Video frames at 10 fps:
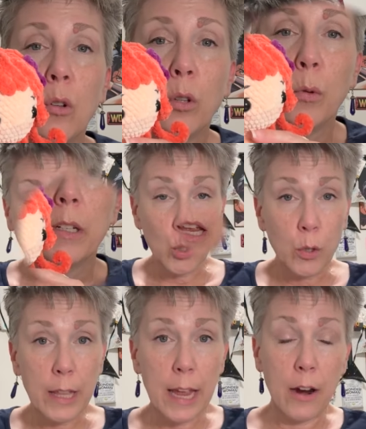so I
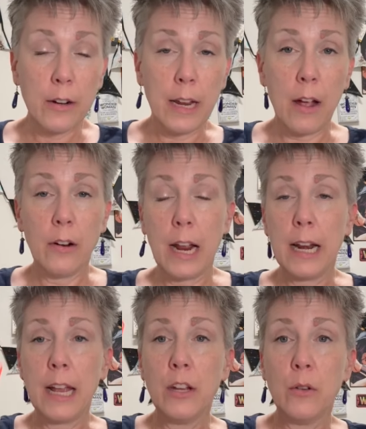glued the hair down and
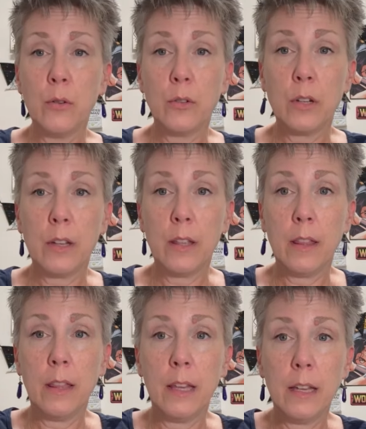I used
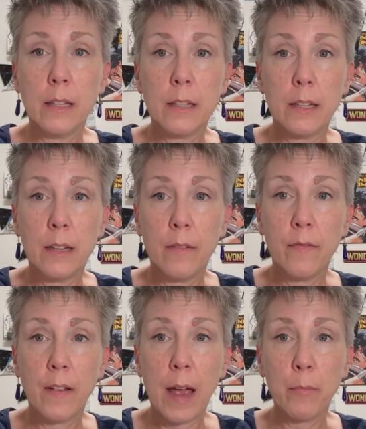this
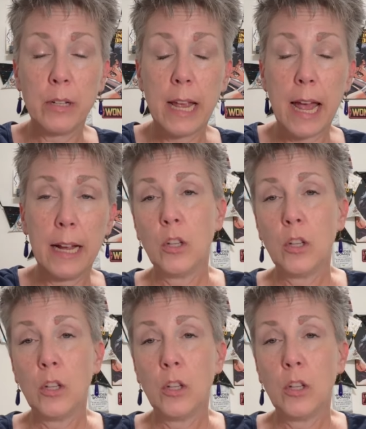Fabri-Tac.